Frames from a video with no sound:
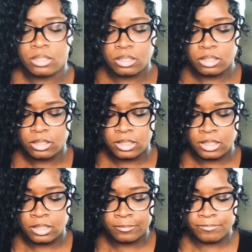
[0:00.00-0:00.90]
thing.
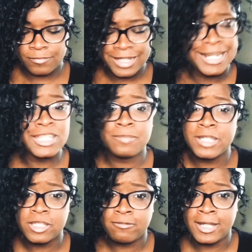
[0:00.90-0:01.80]
And I just mix it
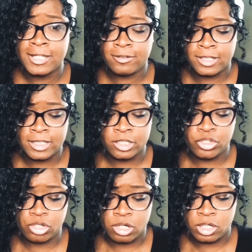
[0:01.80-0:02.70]
right here in the
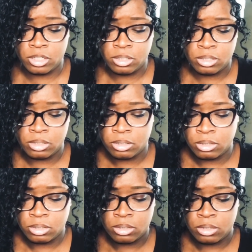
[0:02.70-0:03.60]
jar
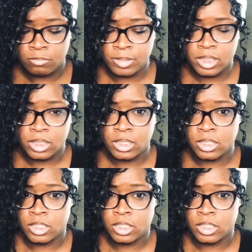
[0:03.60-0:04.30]
because